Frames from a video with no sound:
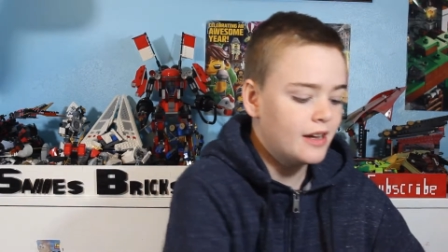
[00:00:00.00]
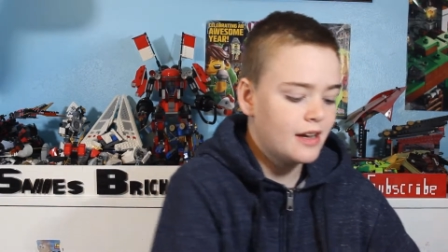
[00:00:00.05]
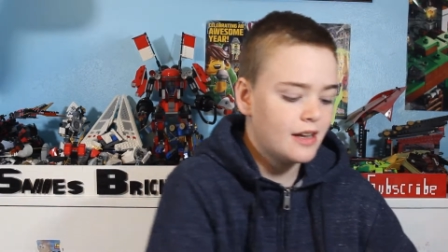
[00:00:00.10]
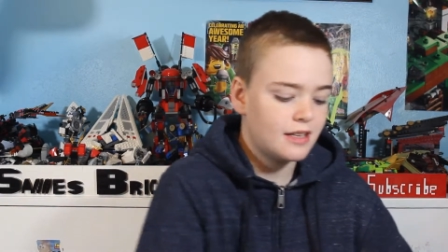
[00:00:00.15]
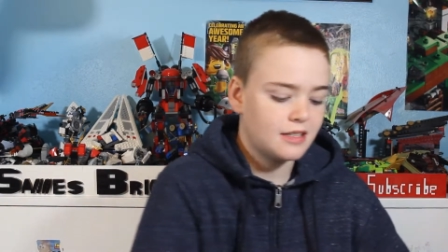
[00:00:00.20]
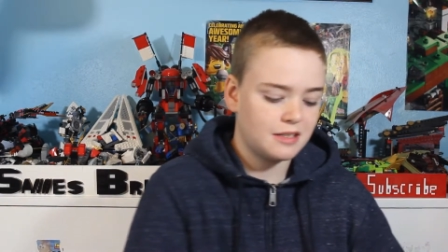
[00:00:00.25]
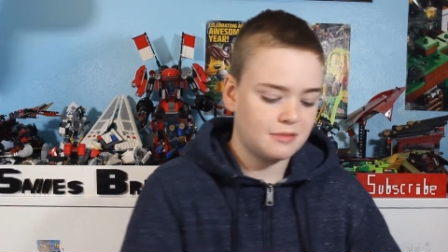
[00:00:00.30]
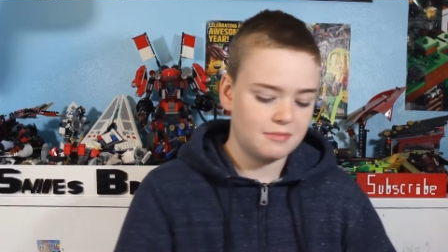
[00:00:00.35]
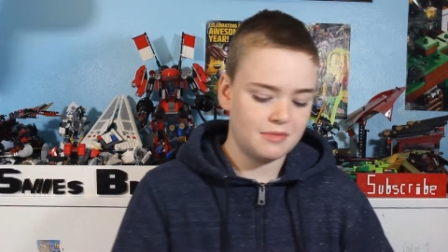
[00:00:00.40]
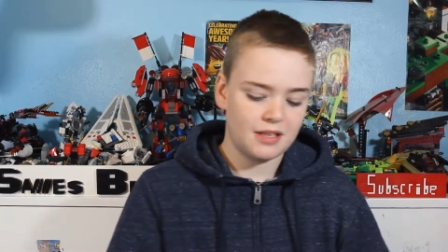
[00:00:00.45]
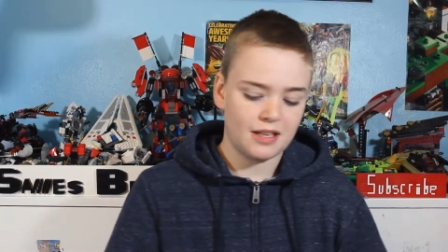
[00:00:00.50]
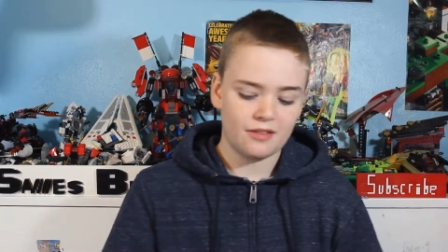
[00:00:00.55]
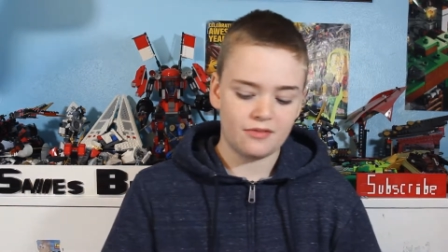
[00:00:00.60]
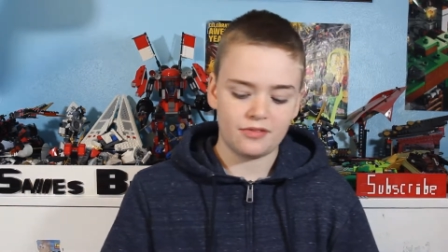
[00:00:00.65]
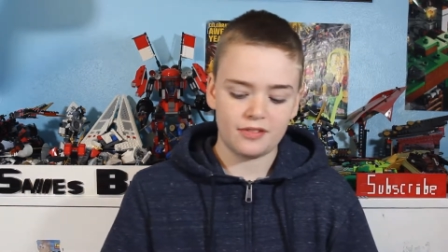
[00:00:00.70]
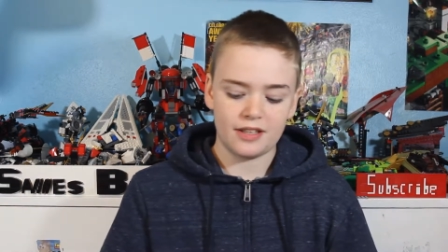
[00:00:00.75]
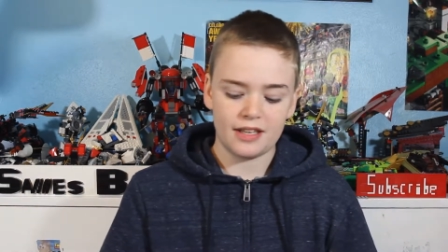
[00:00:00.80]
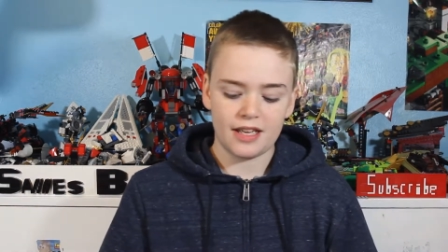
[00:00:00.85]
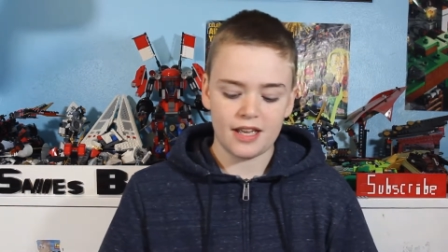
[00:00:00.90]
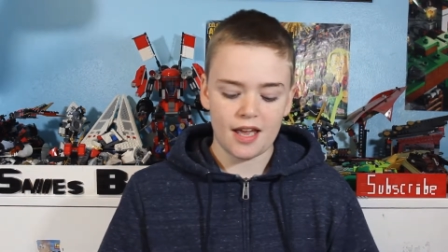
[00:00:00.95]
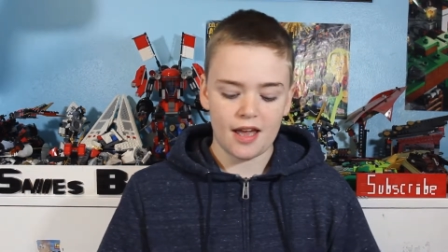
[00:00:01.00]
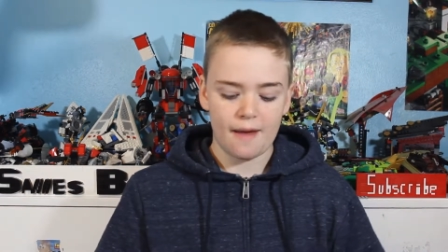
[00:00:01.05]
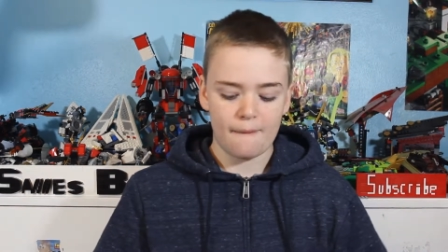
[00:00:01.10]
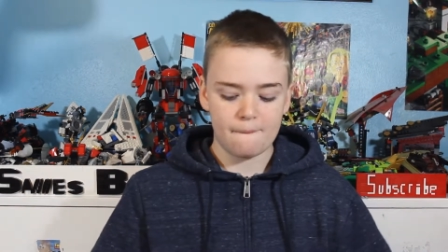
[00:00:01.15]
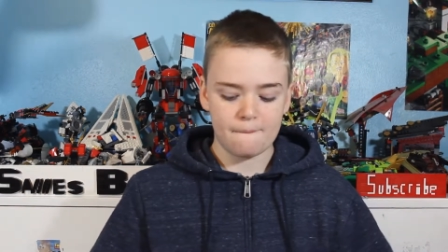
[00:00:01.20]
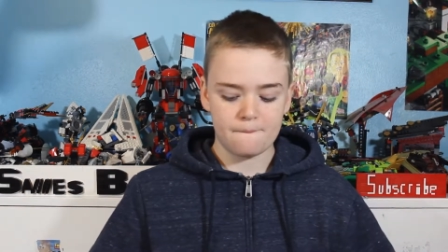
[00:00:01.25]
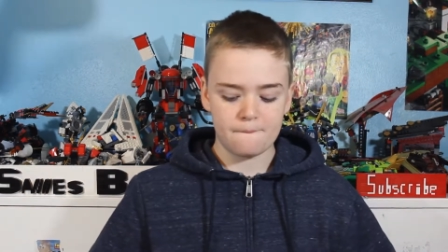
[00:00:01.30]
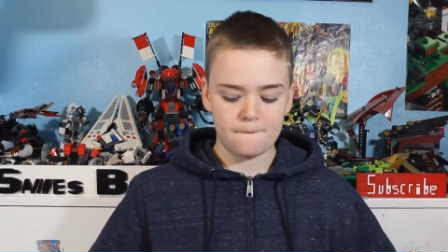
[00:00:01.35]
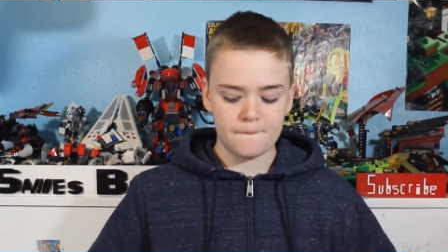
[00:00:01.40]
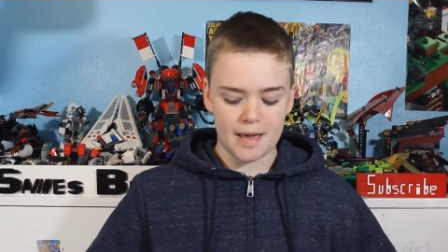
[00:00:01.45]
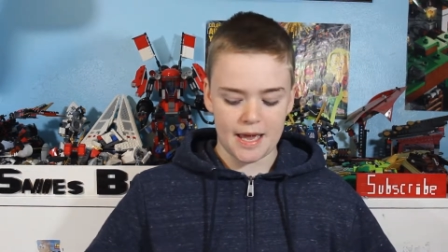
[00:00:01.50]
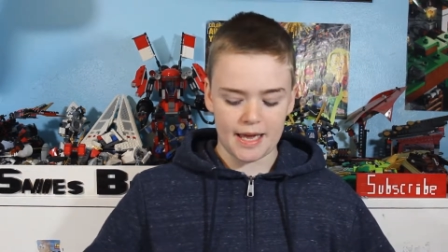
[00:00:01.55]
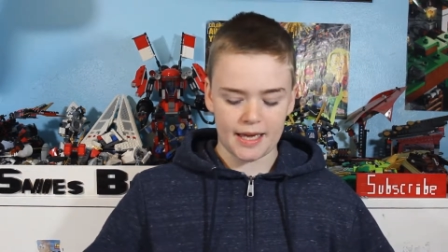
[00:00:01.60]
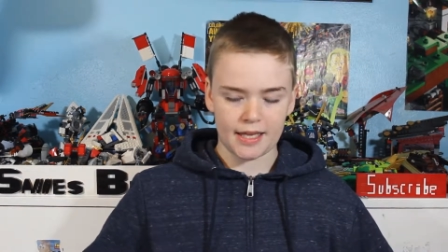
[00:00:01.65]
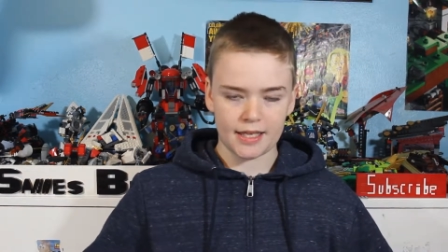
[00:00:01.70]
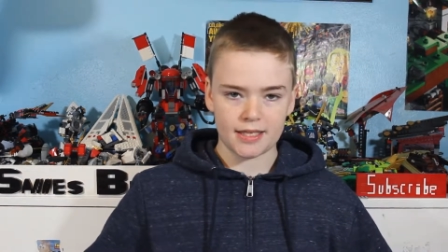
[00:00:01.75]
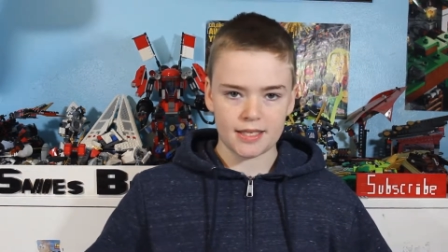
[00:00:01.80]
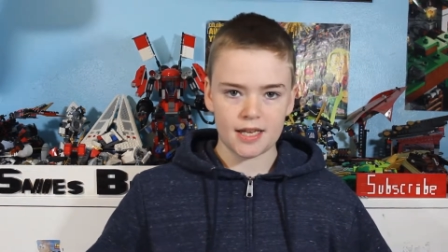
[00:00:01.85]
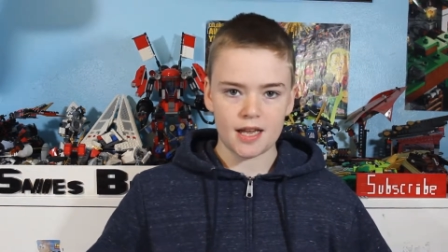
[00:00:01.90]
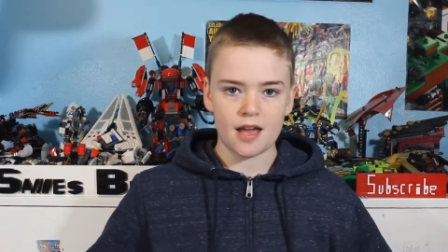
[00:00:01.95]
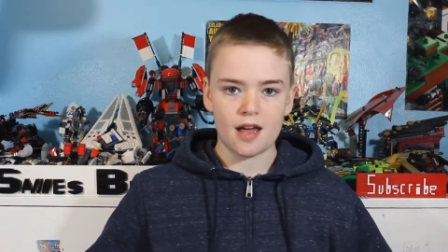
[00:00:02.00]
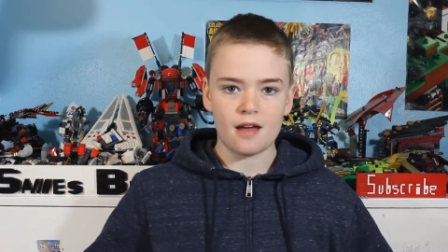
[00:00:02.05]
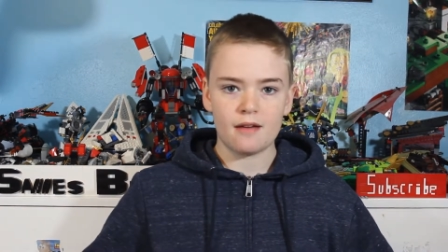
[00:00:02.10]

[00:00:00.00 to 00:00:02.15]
some lovely baked